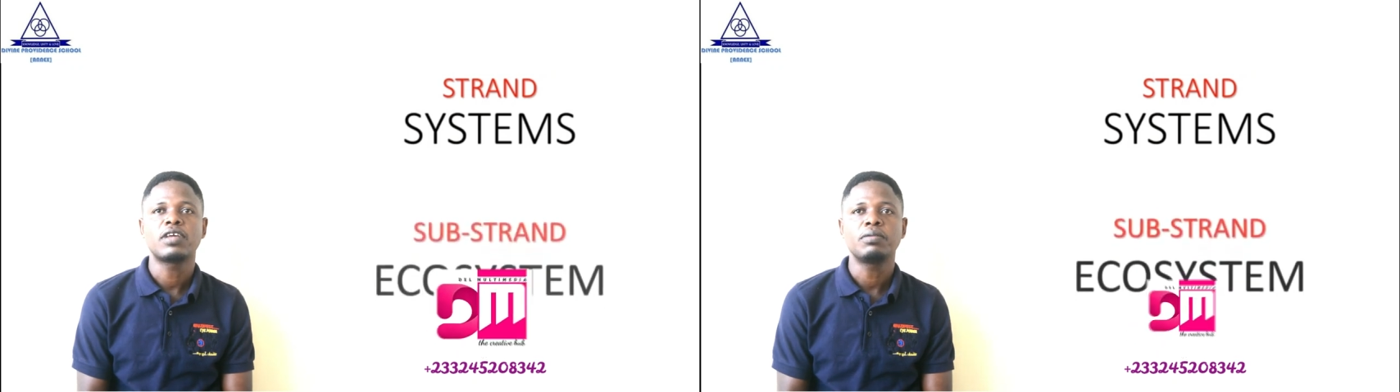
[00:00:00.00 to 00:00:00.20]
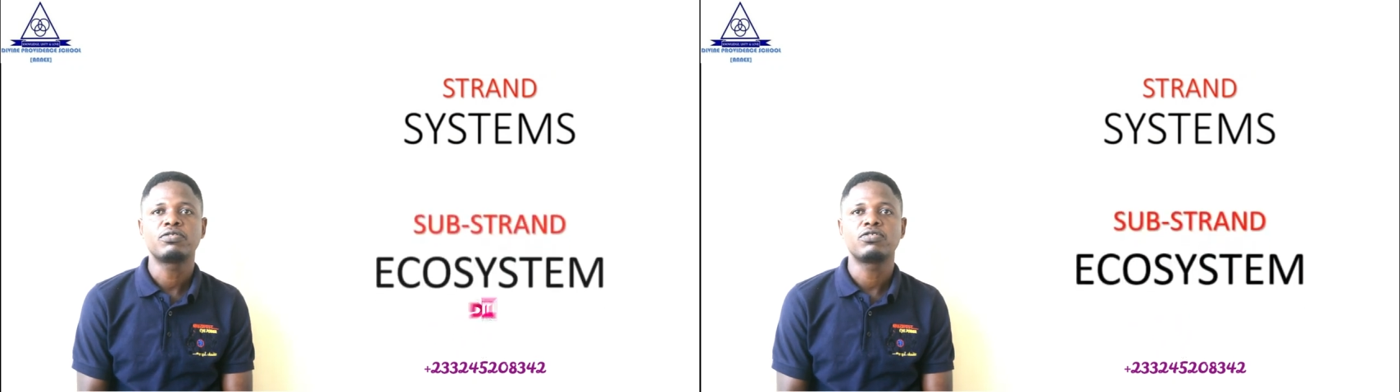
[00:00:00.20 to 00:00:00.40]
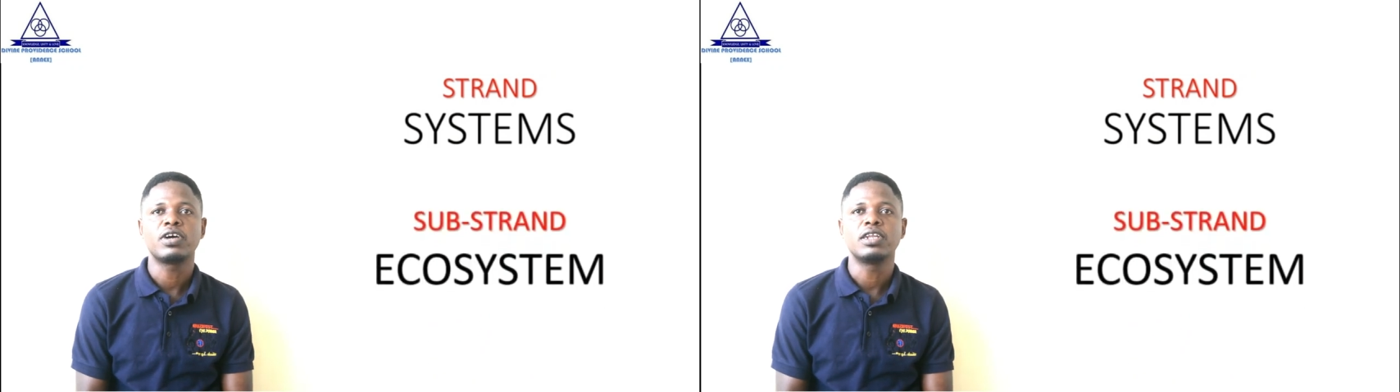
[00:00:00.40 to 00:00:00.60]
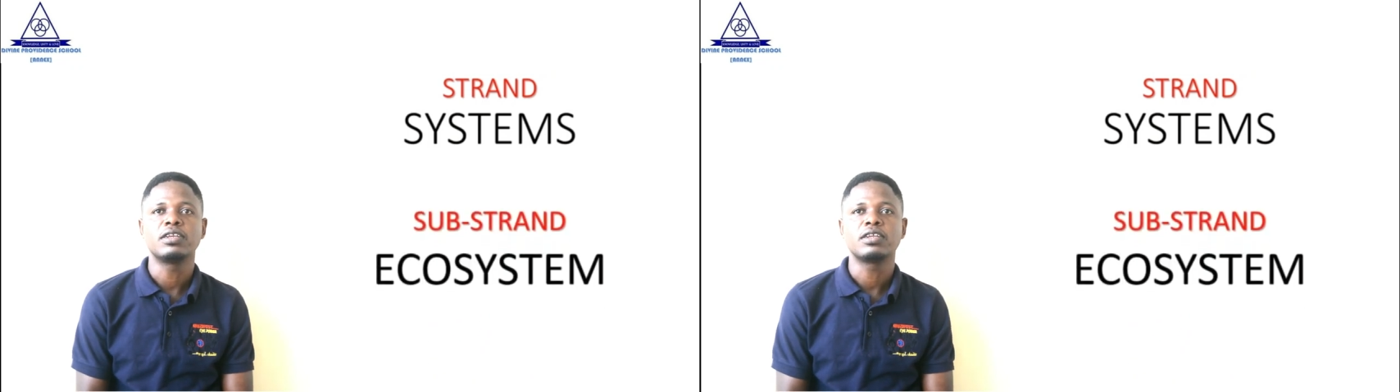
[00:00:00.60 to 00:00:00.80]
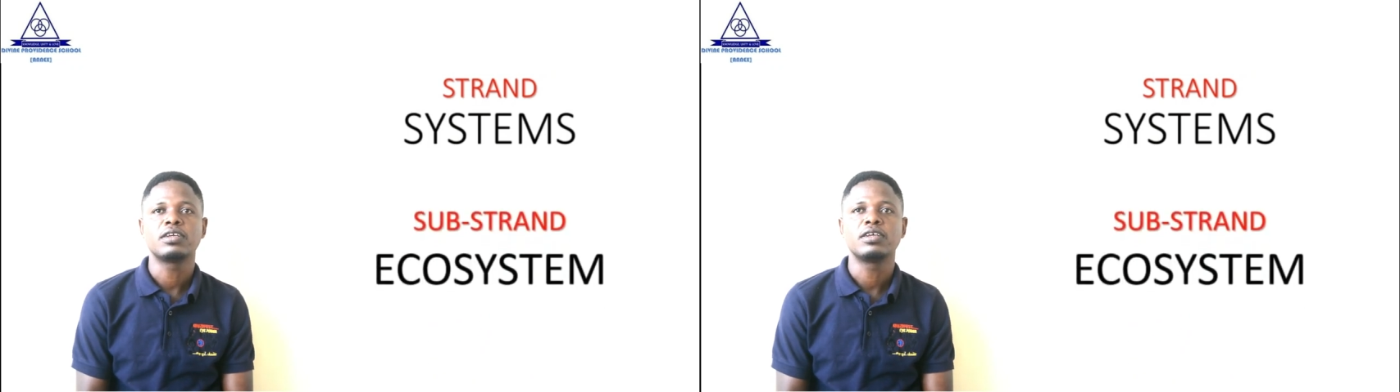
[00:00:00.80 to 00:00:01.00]

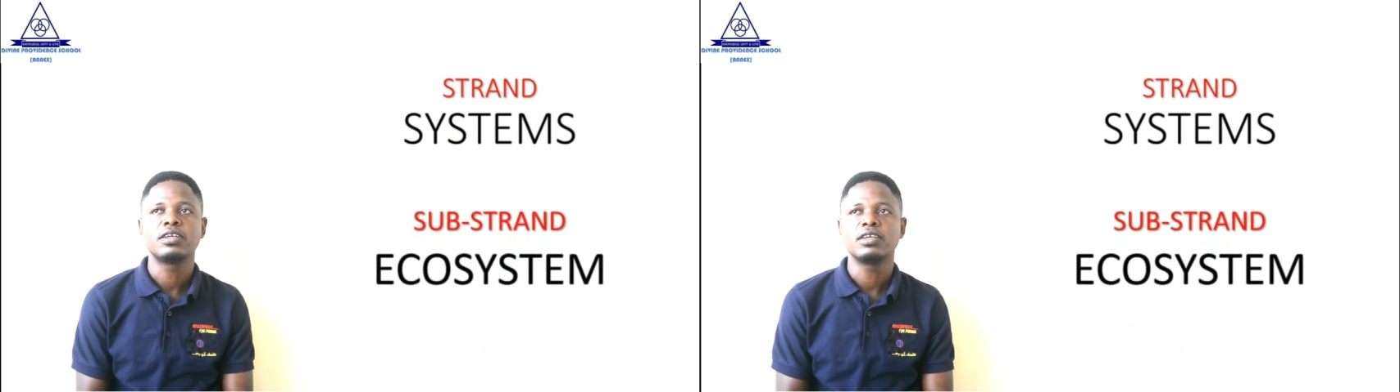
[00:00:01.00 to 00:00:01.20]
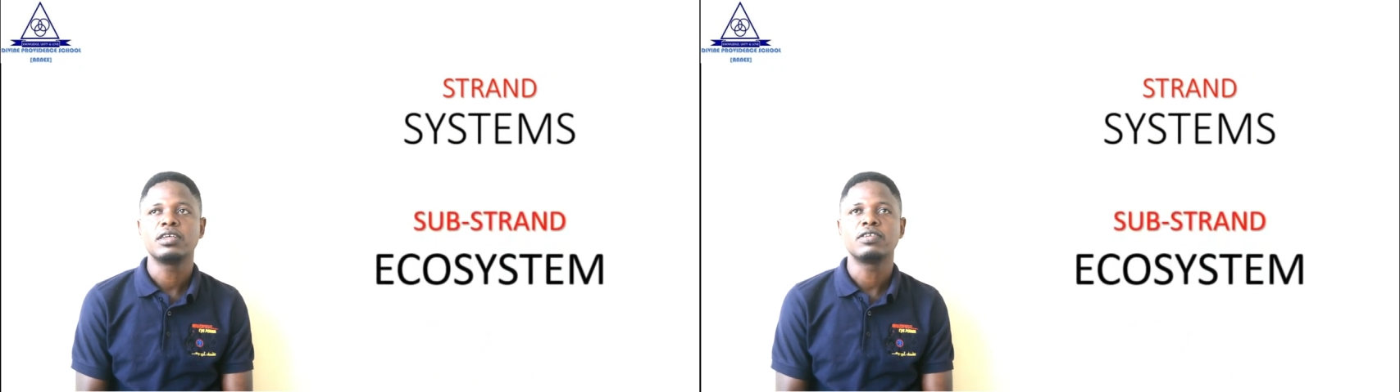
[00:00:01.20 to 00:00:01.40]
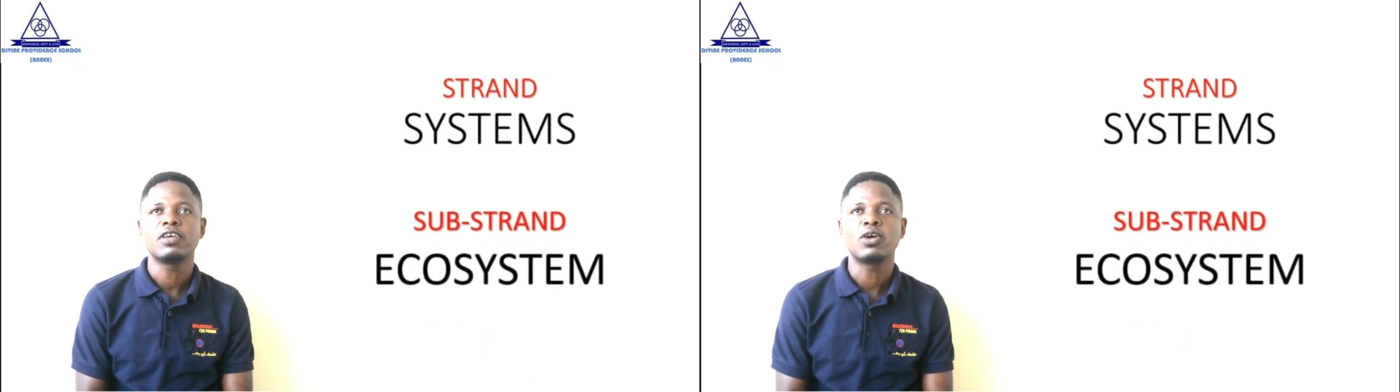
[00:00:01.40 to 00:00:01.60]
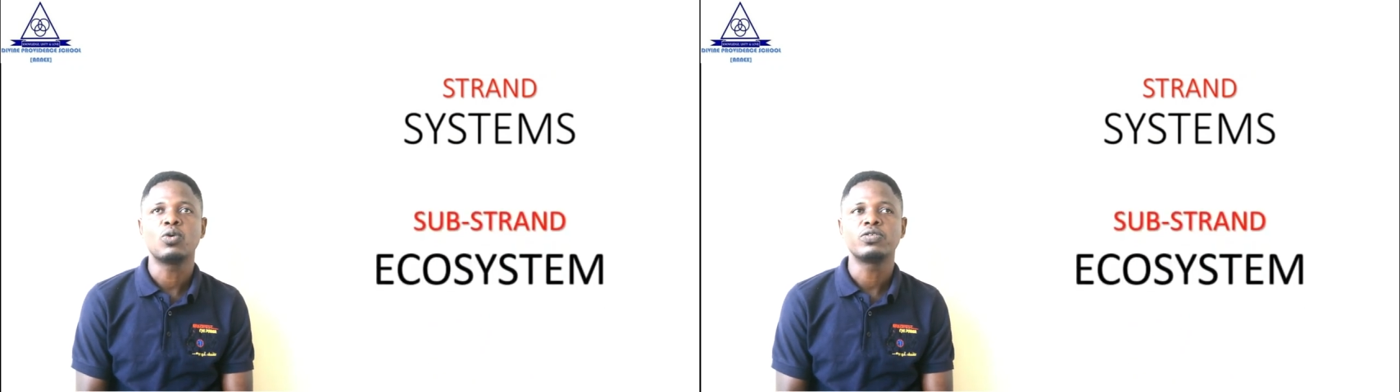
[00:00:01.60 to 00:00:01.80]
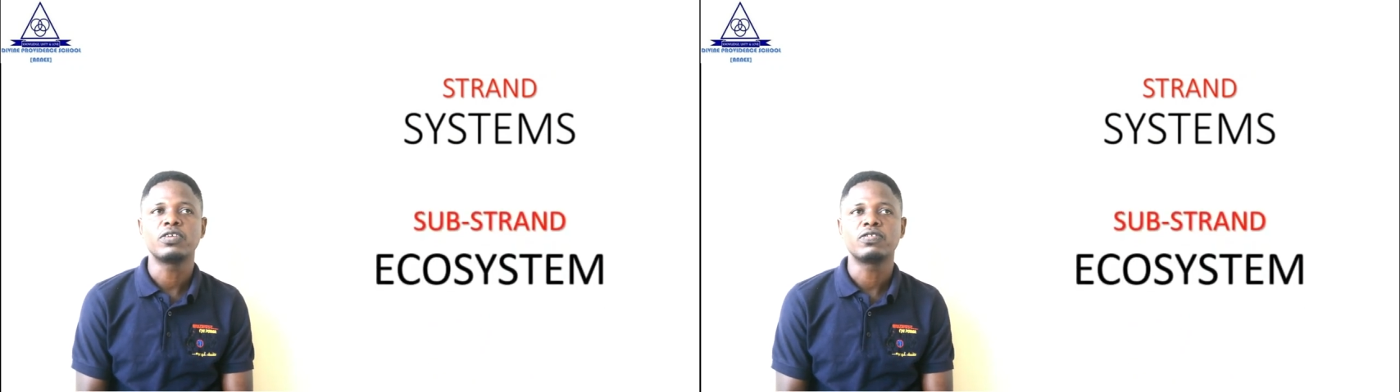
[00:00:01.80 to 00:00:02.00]
substrand is
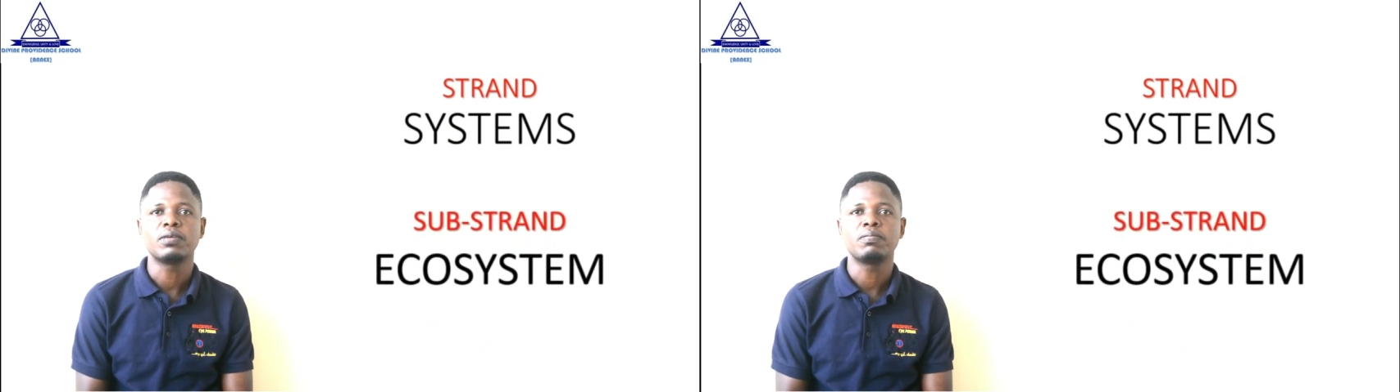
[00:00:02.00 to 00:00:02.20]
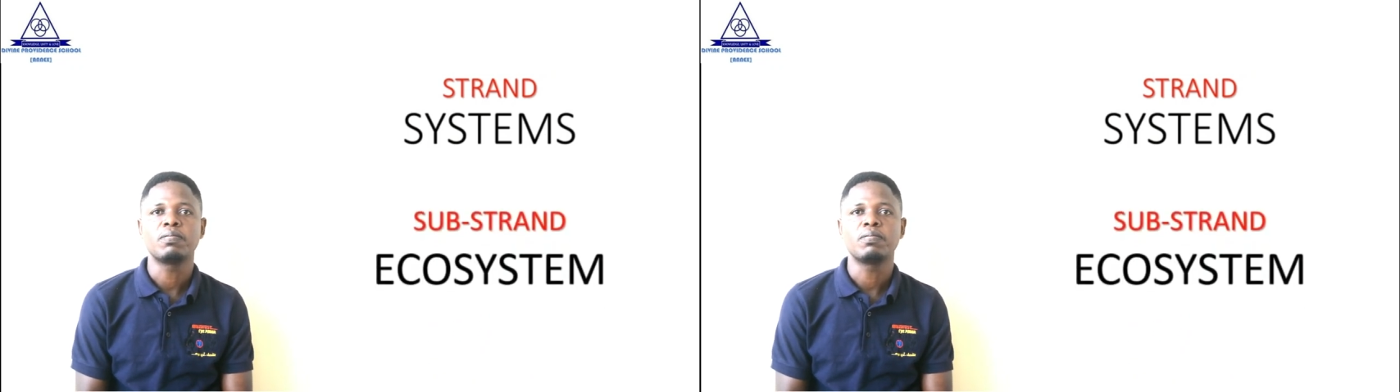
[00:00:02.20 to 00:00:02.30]
ecosystem.